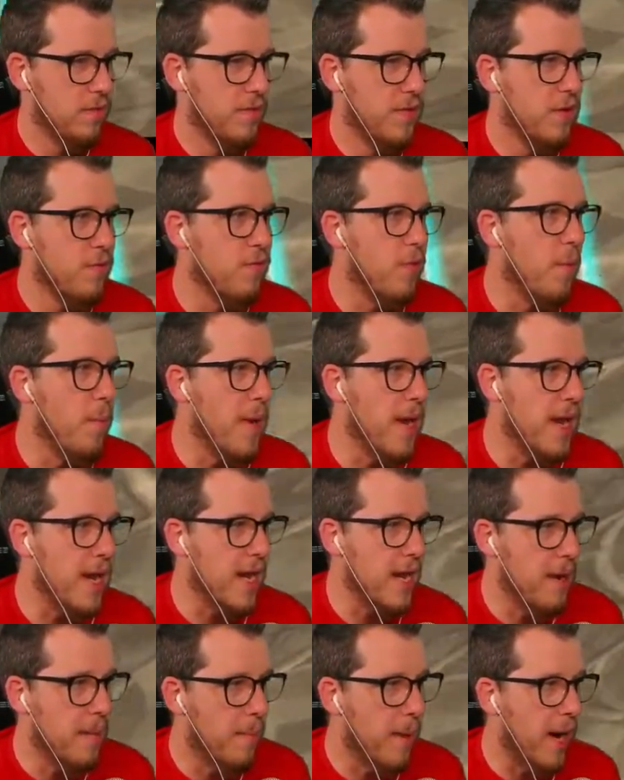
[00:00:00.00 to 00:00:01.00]
for
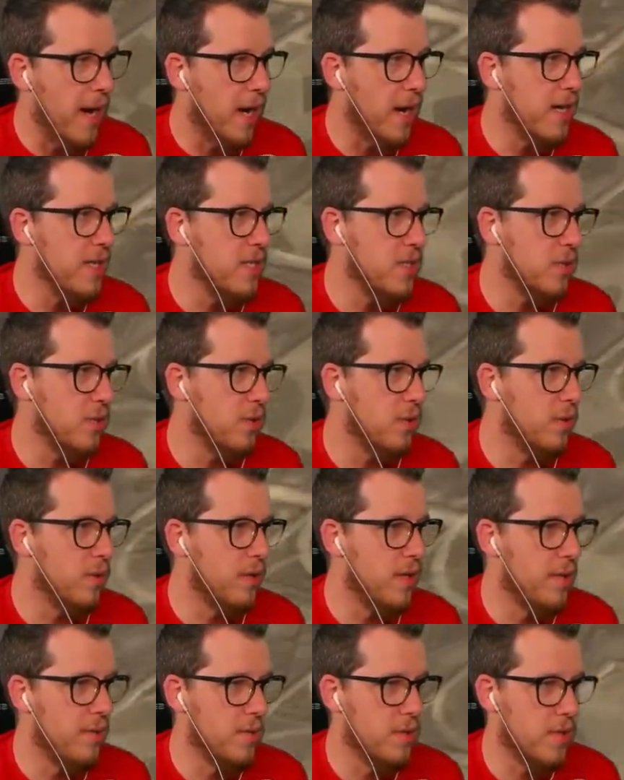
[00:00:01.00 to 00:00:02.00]
me in my high school,
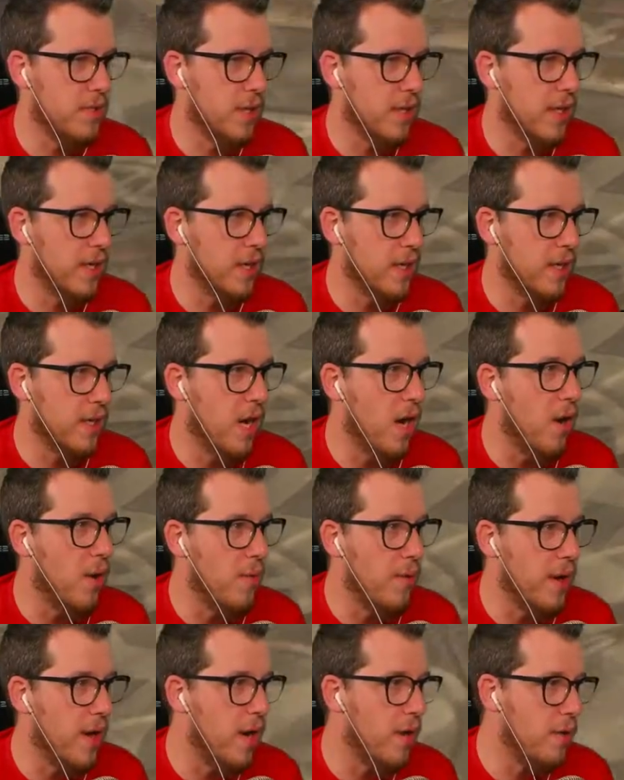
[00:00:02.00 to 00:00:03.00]
it was like, oh
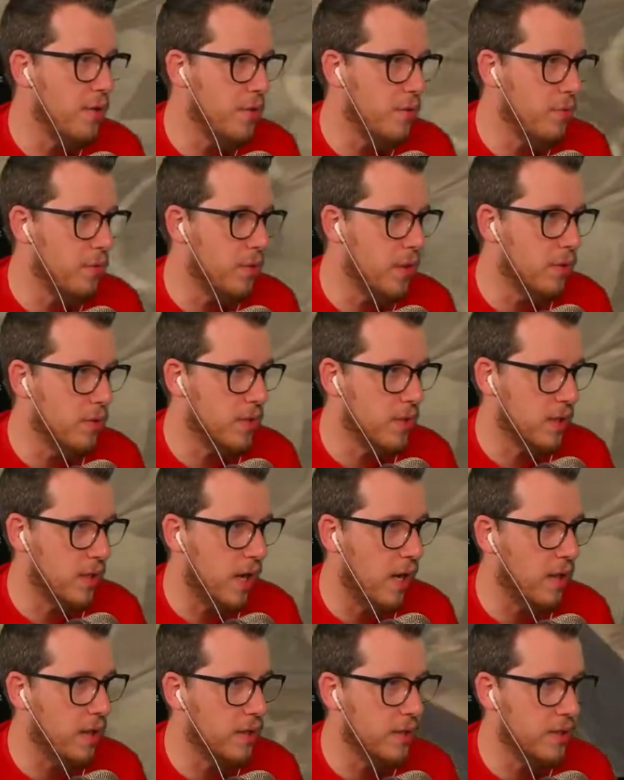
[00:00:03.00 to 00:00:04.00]
no, you go to
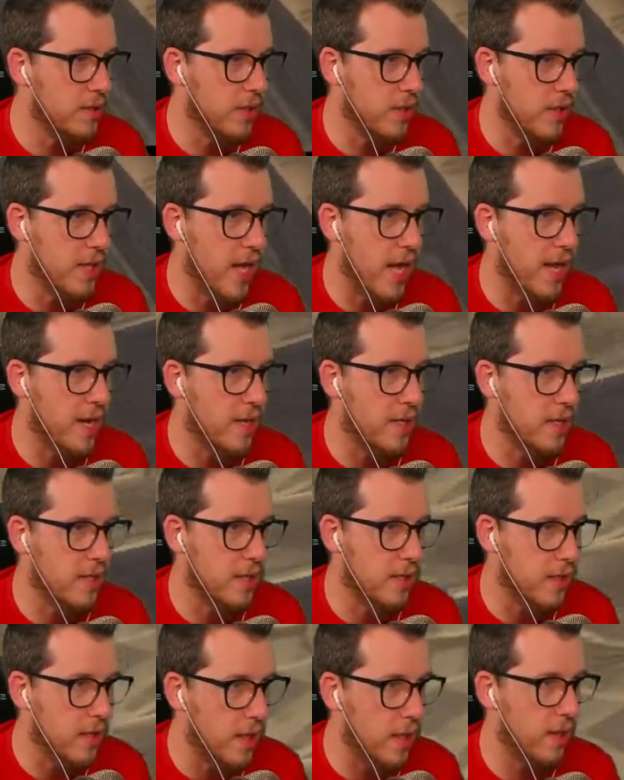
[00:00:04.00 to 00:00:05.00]
college. That is
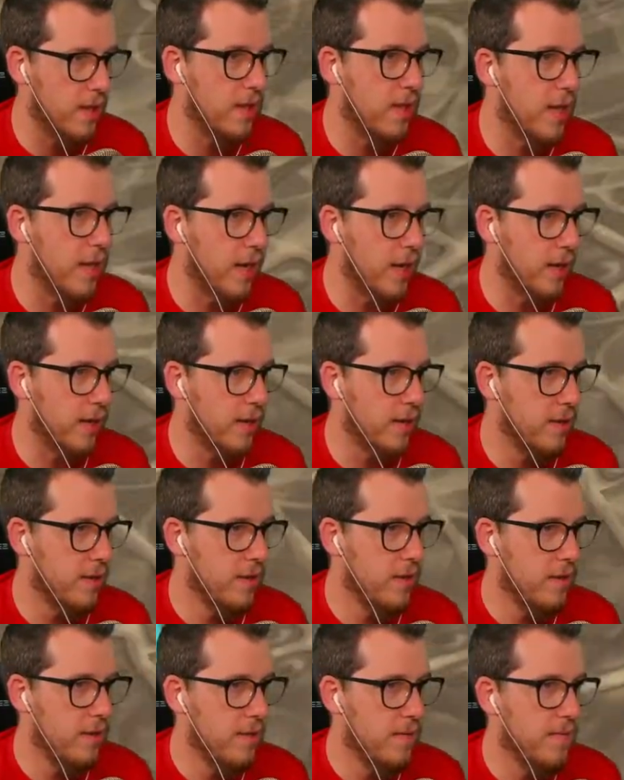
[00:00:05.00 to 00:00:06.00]
the thing.
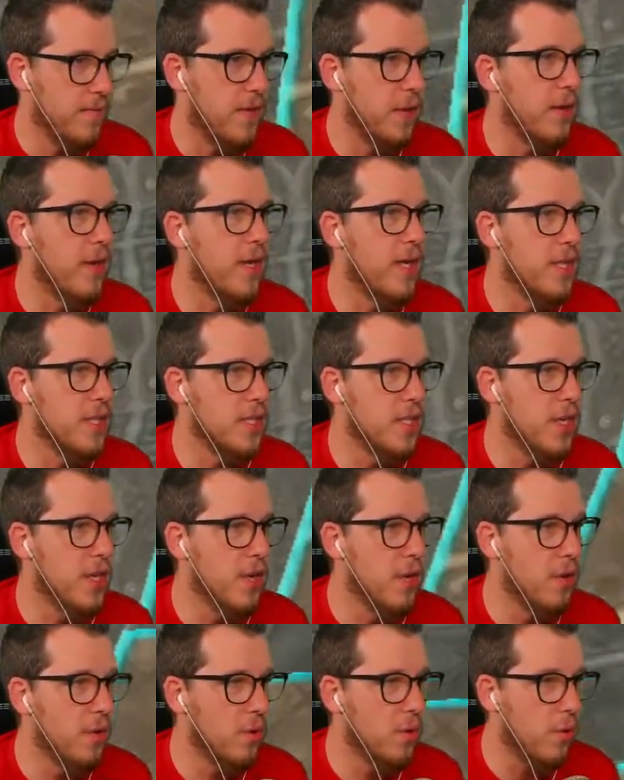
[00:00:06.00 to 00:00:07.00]
There is
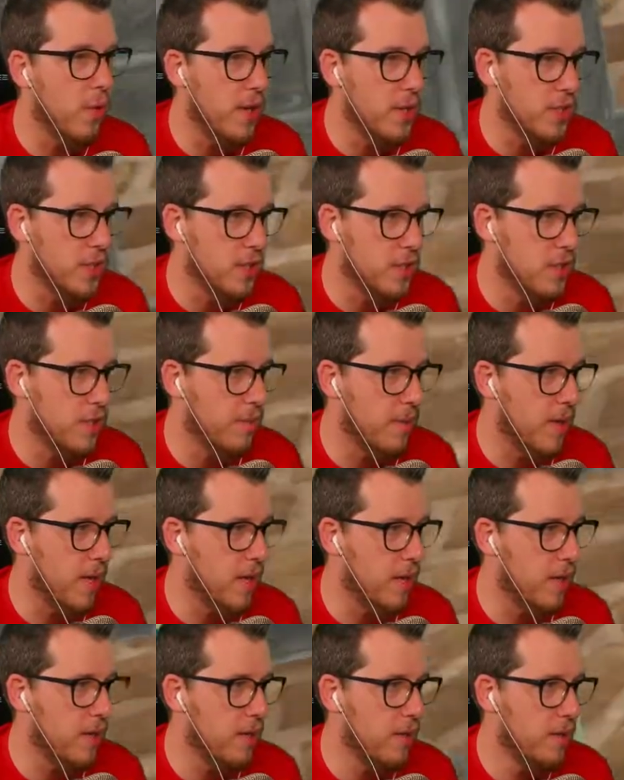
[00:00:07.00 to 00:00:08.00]
no questions about
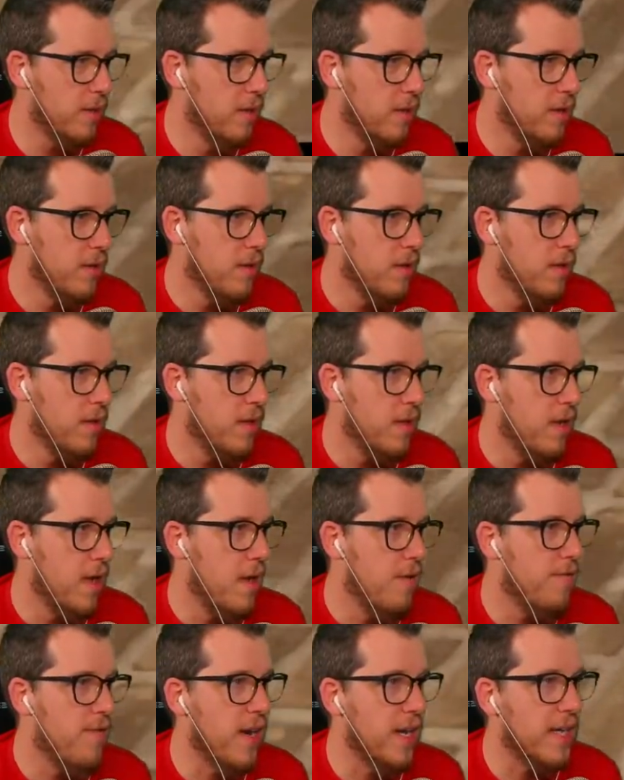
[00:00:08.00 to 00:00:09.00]
it.
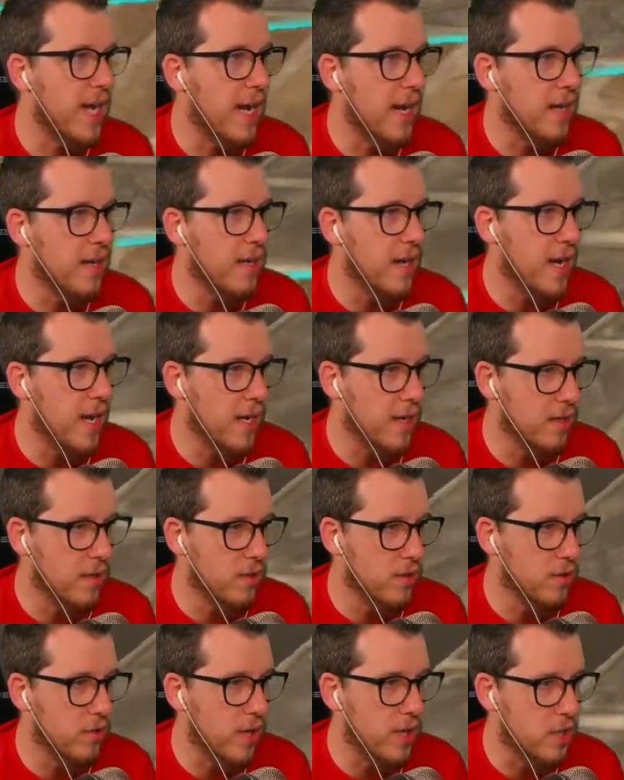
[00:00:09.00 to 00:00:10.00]
In fact,
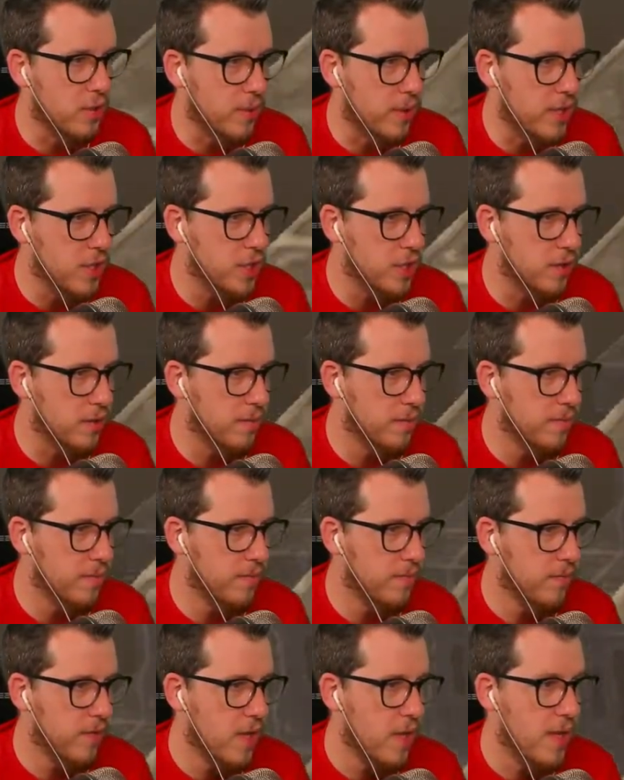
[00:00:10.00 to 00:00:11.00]
at graduation,
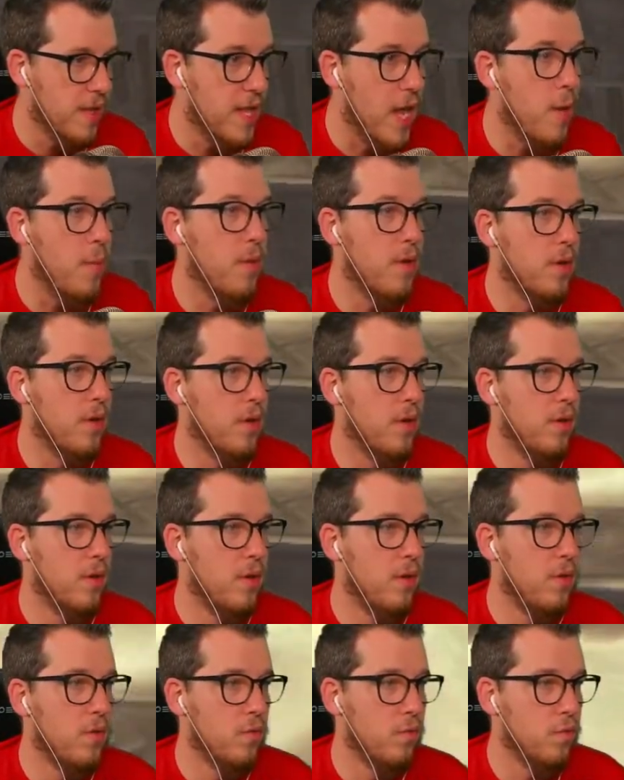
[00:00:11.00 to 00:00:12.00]
they would
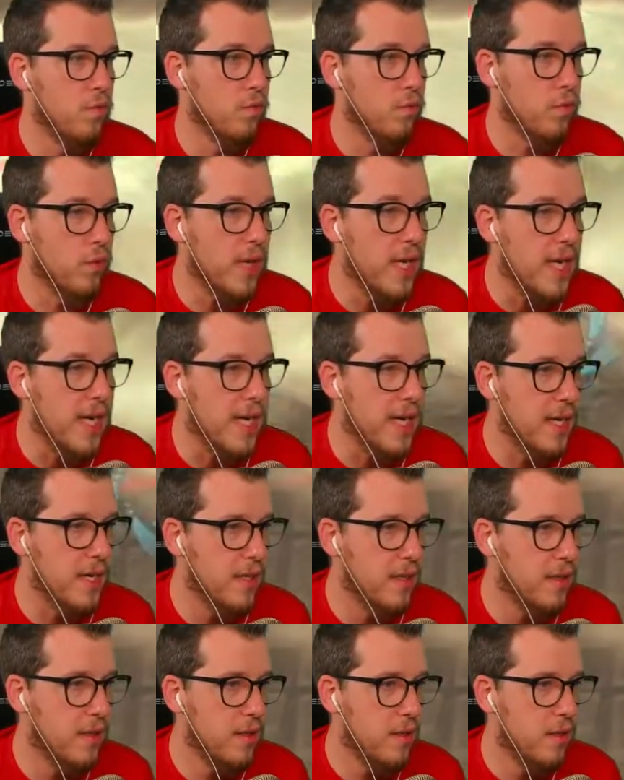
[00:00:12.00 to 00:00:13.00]
read
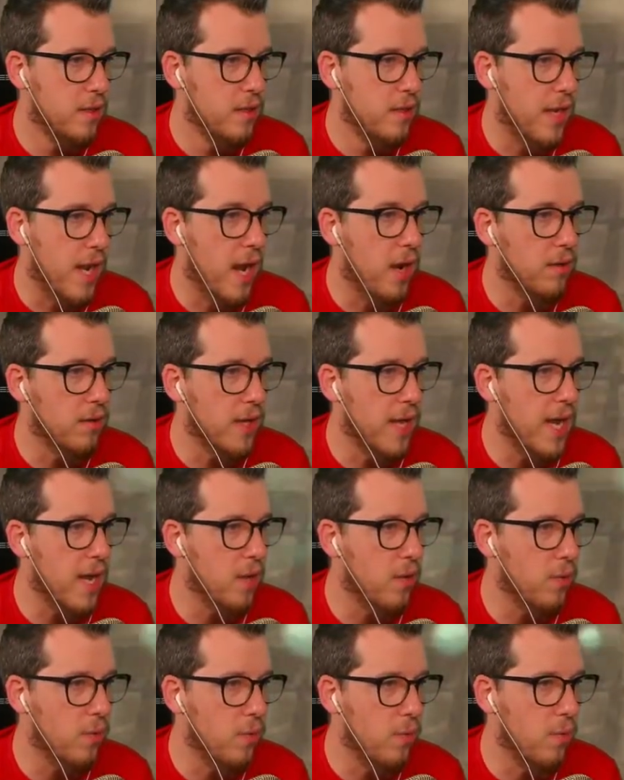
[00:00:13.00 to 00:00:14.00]
out loud
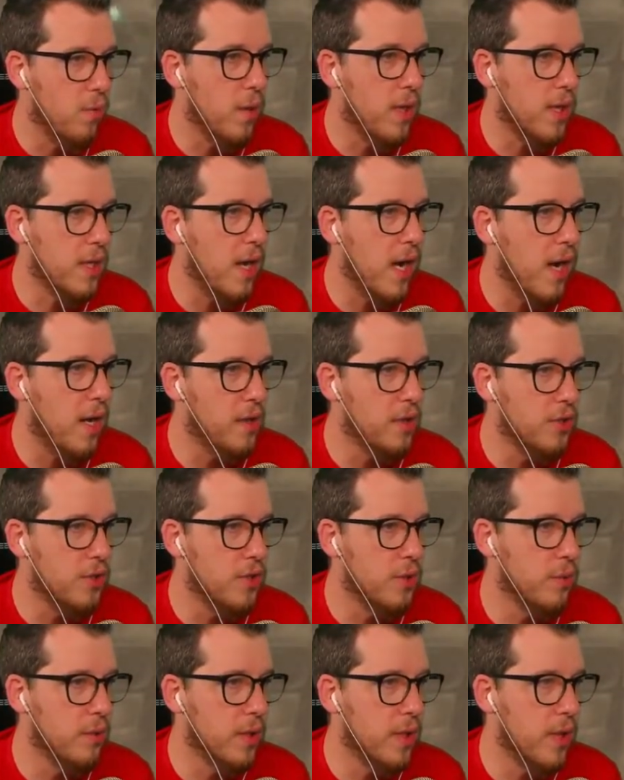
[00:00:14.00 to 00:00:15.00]
what college
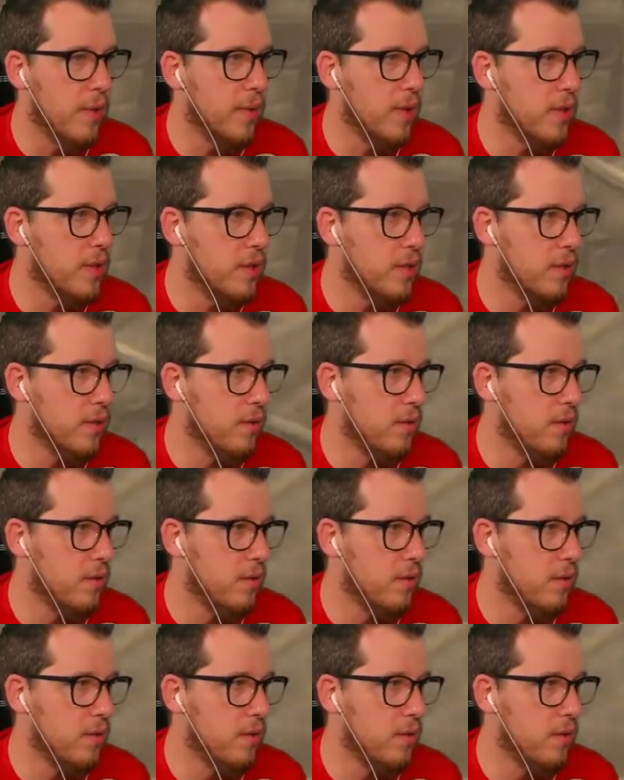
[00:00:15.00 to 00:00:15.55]
you were going to,